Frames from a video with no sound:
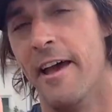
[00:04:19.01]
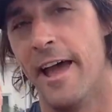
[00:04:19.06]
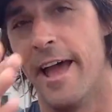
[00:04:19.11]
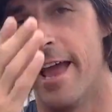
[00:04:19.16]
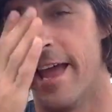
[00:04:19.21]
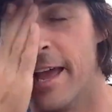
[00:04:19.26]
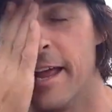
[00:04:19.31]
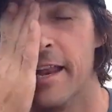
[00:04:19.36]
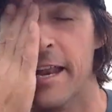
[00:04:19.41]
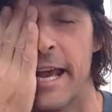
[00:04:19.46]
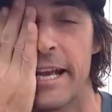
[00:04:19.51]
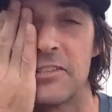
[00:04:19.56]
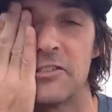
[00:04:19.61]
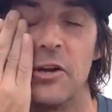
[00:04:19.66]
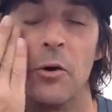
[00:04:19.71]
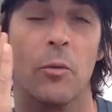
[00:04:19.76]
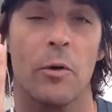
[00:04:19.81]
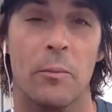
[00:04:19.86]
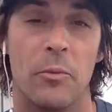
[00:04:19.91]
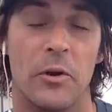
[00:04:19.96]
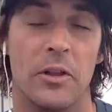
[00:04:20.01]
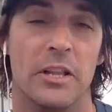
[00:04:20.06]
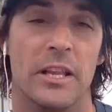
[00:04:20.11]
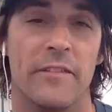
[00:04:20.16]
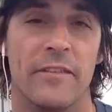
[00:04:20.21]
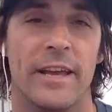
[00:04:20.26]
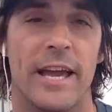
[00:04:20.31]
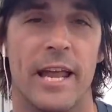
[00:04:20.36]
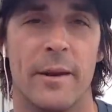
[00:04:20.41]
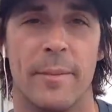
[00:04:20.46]
and actually at one point
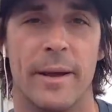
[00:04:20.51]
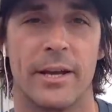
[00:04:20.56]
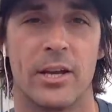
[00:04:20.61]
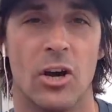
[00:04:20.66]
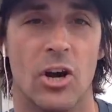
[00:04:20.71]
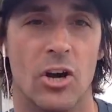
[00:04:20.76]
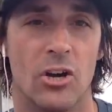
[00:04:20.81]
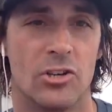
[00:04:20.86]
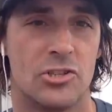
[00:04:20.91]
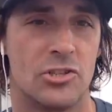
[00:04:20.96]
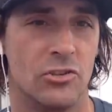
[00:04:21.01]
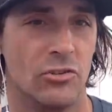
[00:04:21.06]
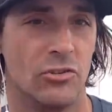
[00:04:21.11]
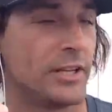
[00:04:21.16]
living out of my car too.